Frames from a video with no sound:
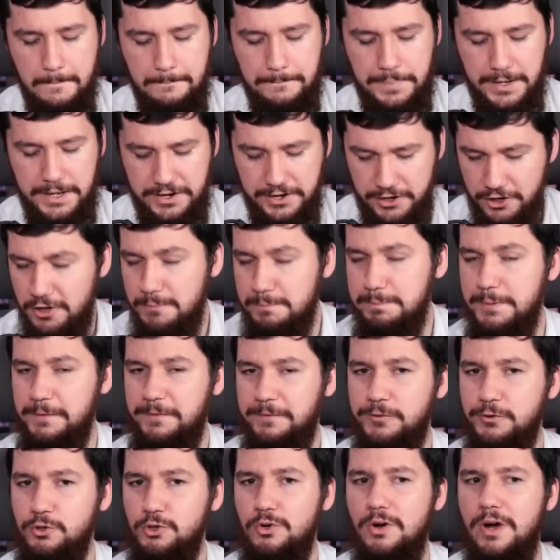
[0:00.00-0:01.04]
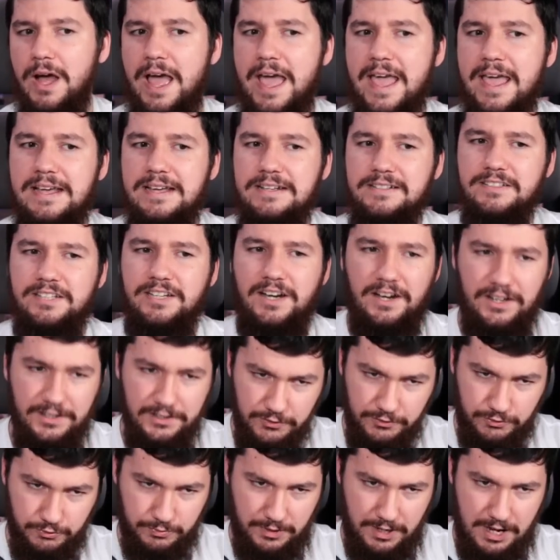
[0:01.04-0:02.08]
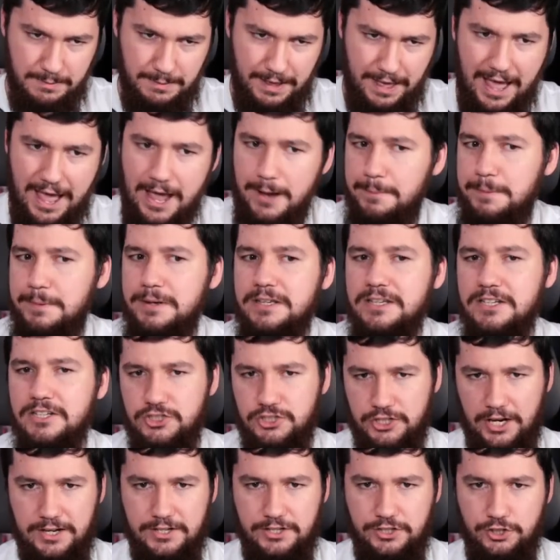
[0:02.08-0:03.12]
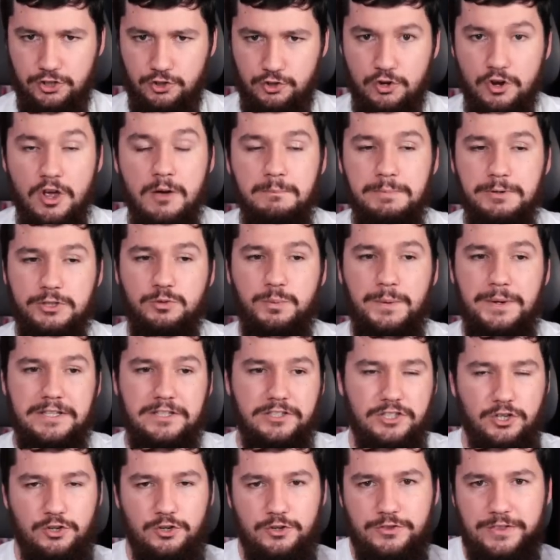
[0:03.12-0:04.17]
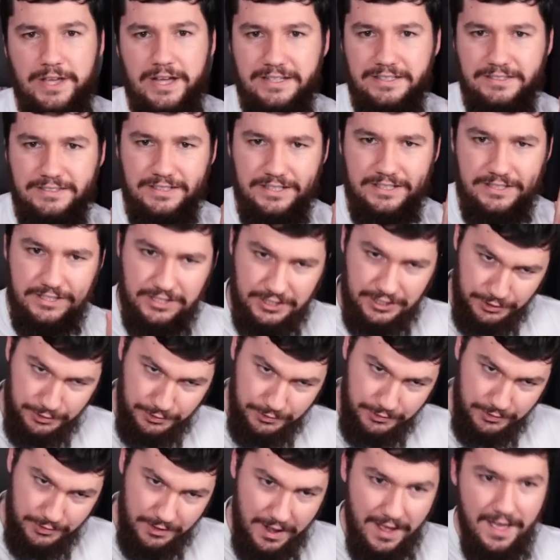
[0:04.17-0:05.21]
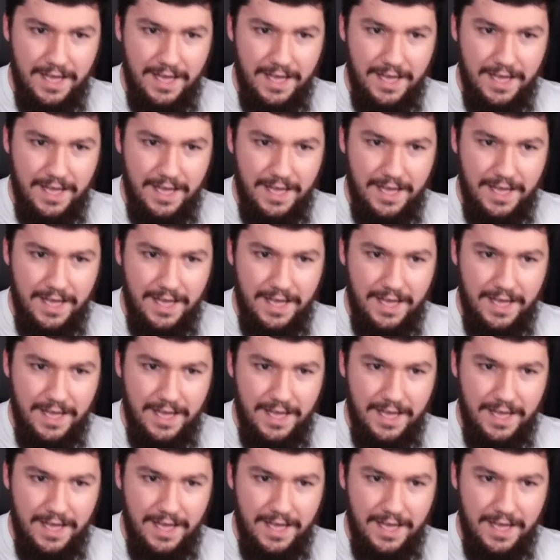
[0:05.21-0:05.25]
but not before a ton of drama happening in Gentoo between two thousand two